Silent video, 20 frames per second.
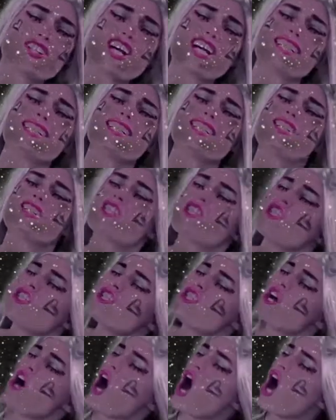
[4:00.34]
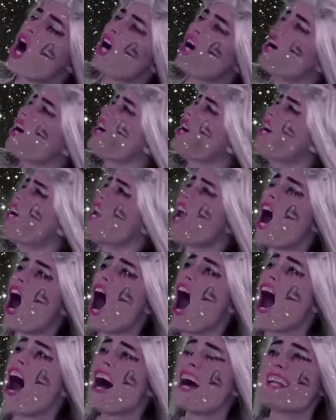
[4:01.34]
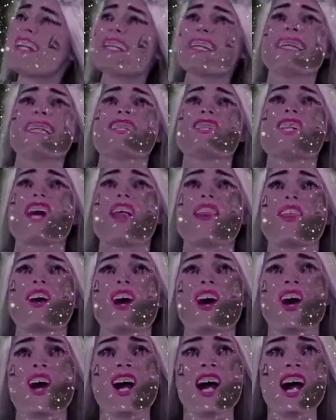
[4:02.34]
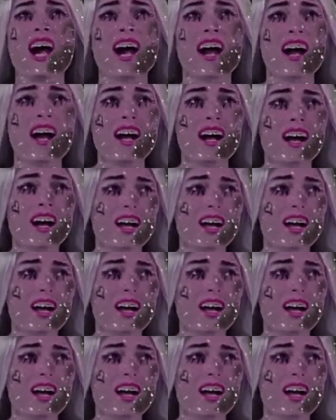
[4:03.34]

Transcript: just turn on each other.